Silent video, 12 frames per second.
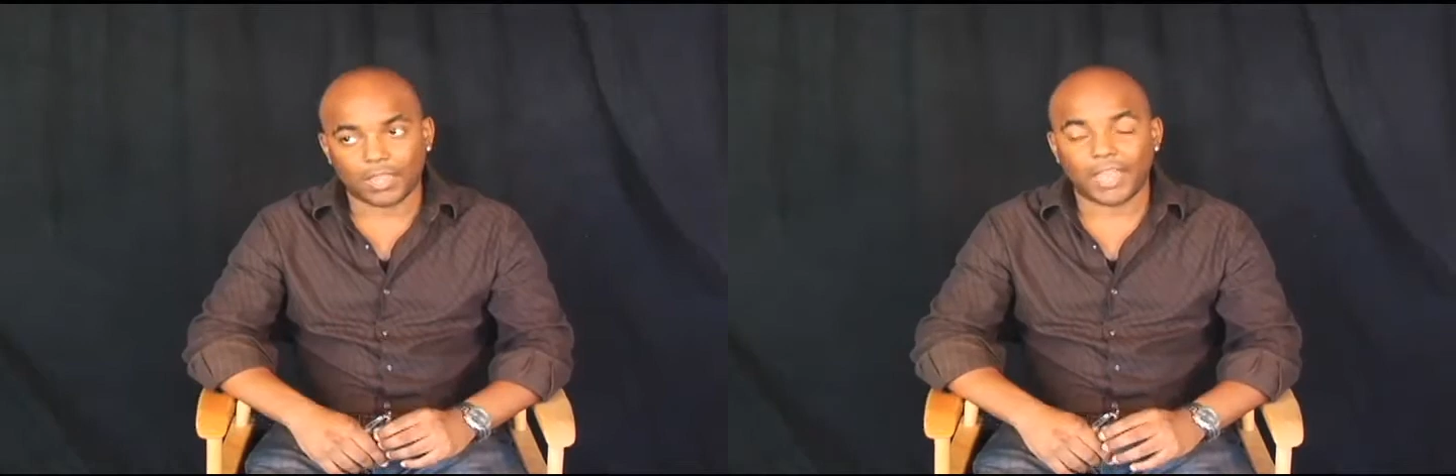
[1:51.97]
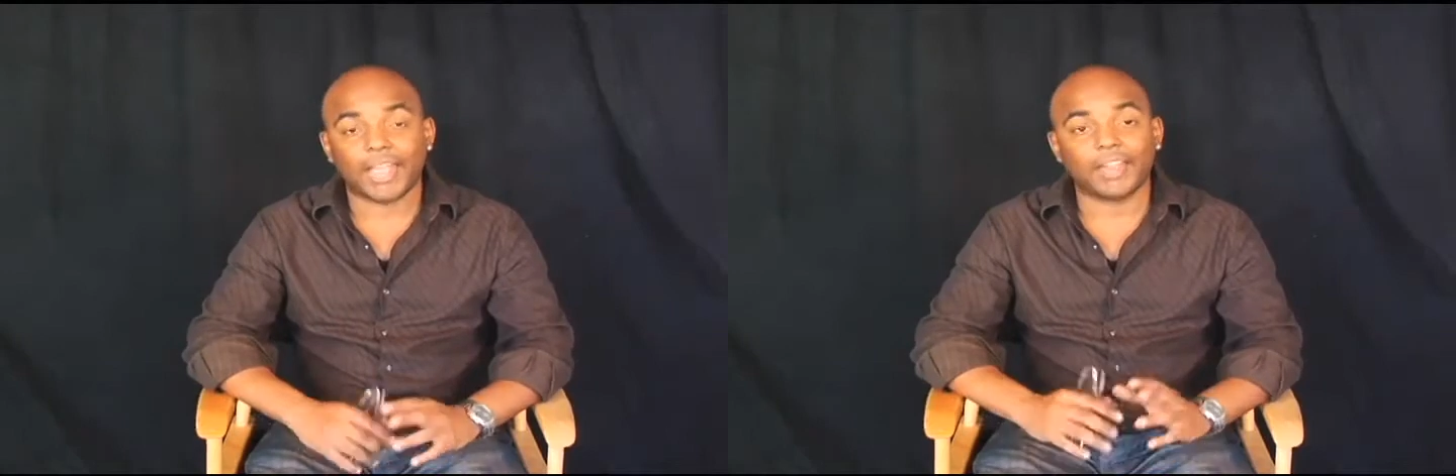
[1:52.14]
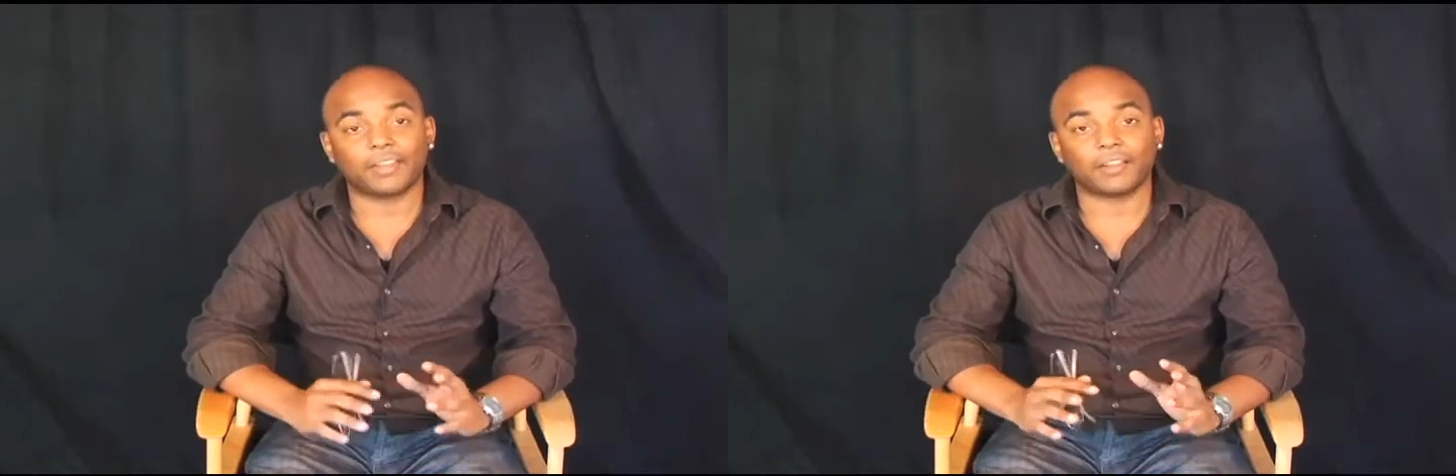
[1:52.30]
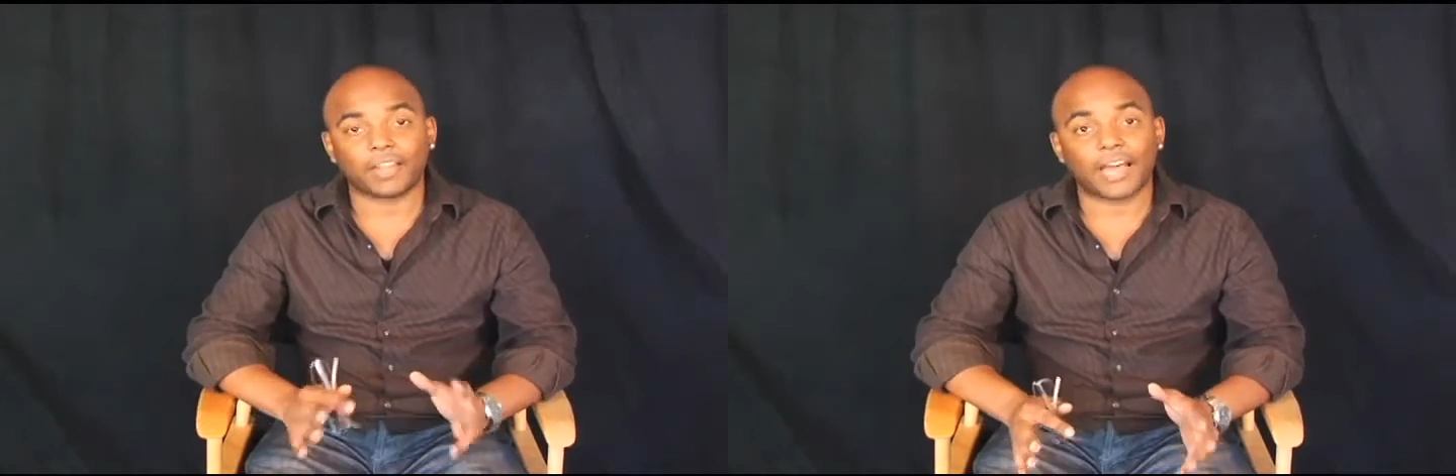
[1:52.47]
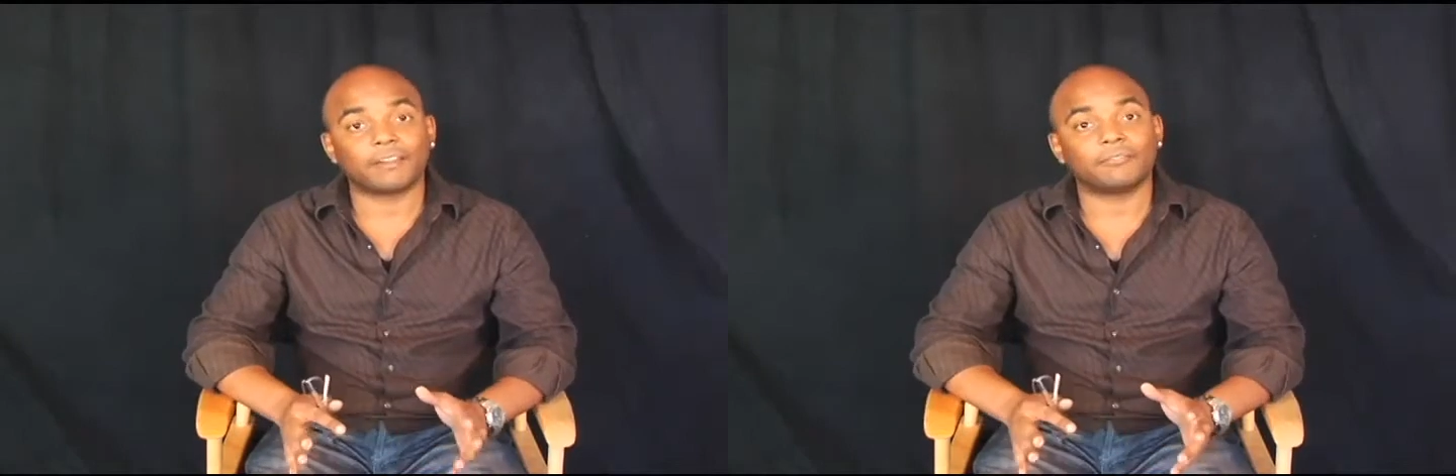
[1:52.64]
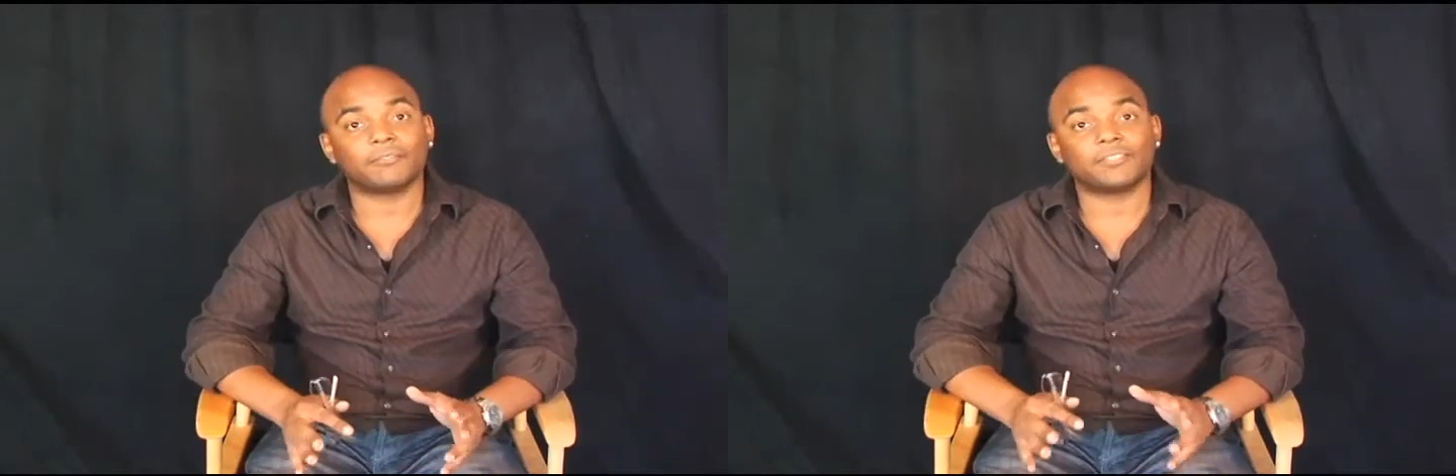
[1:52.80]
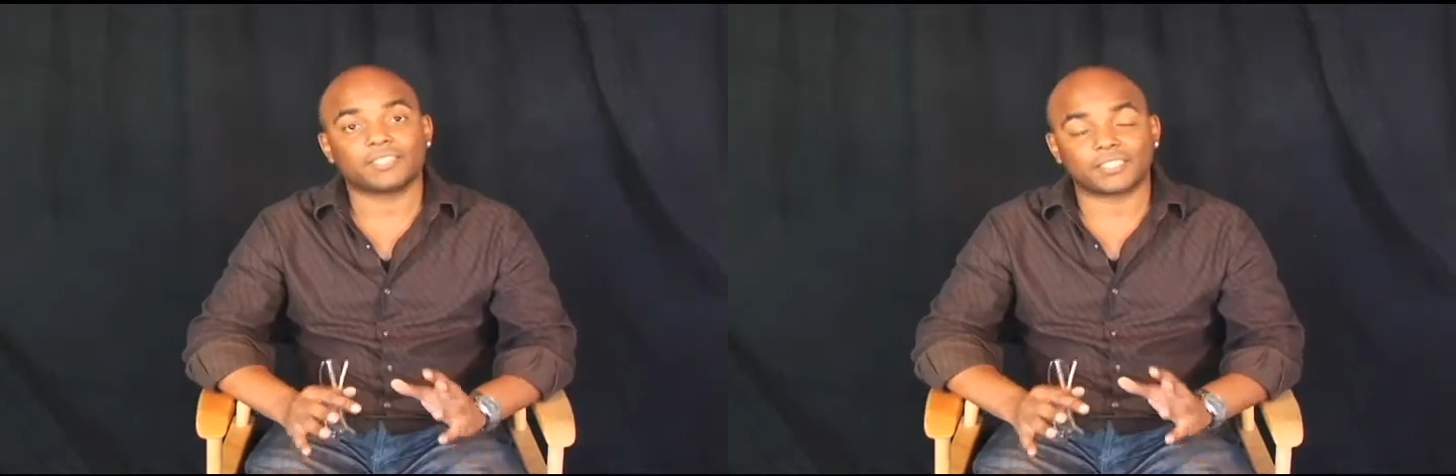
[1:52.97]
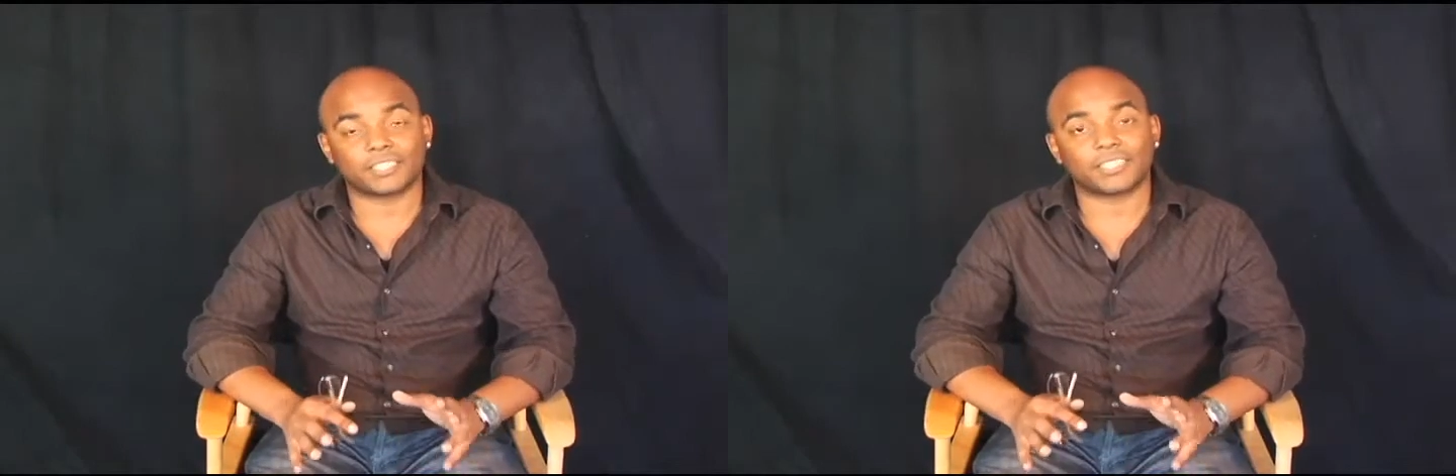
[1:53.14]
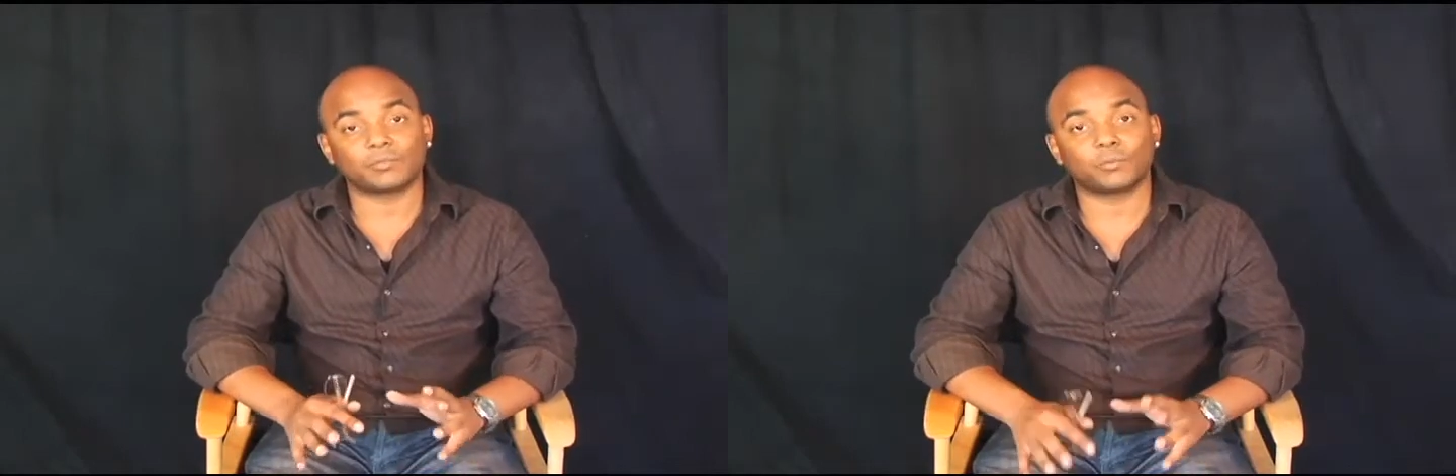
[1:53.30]
And a lot of
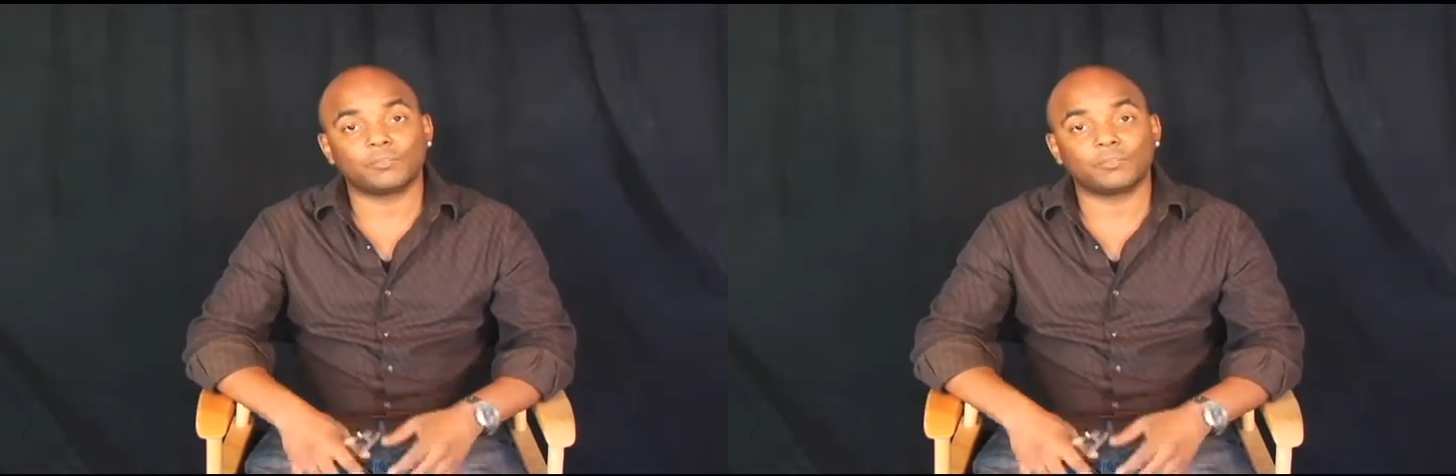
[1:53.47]
success